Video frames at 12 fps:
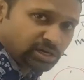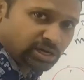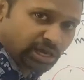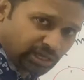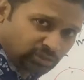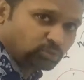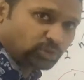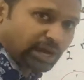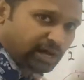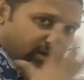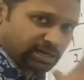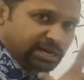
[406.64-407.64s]
Okay,
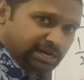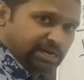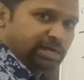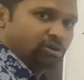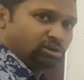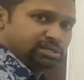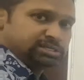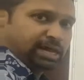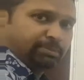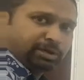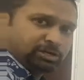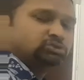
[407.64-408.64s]
tukar. Clear all this
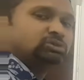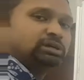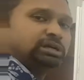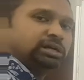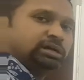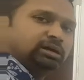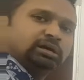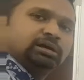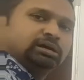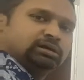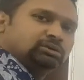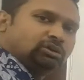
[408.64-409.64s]
lah. Make sure you
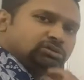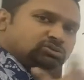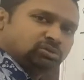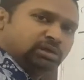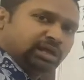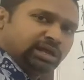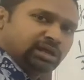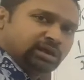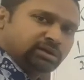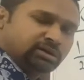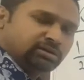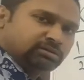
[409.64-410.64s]
clear. Not so
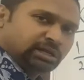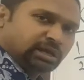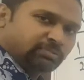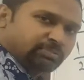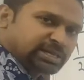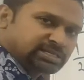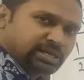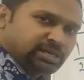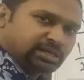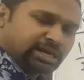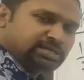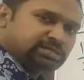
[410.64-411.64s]
clear, terlepas
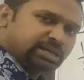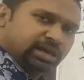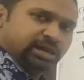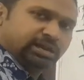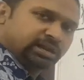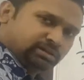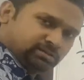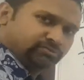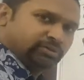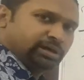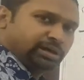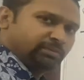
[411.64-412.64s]
anything I say,
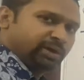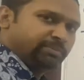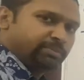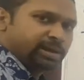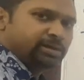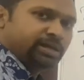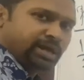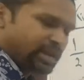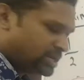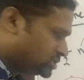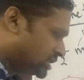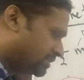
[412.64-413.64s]
rewind back
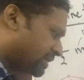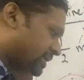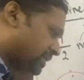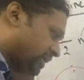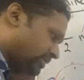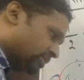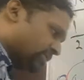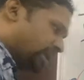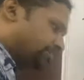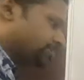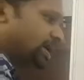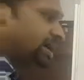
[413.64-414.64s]
again, check back again. Okay.